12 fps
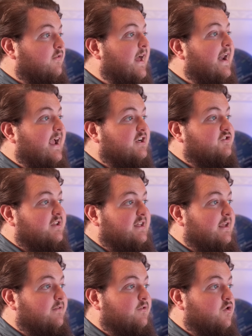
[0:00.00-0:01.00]
that actually
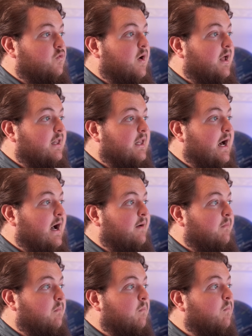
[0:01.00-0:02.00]
gives you a
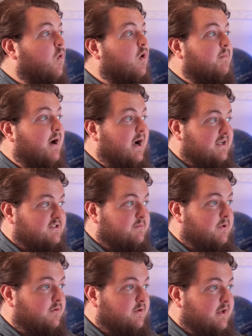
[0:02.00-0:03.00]
lot more
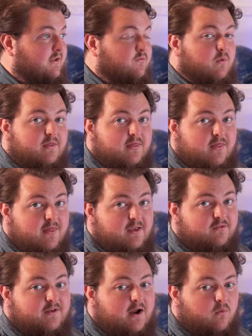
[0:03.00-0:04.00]
possibilities with
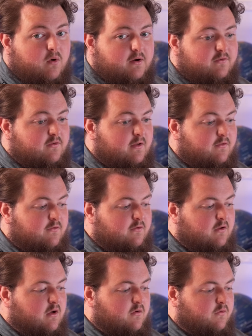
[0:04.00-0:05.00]
this network,
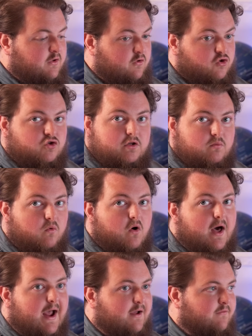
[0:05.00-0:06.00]
since usually we'll
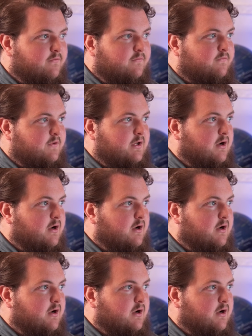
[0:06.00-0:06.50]
have,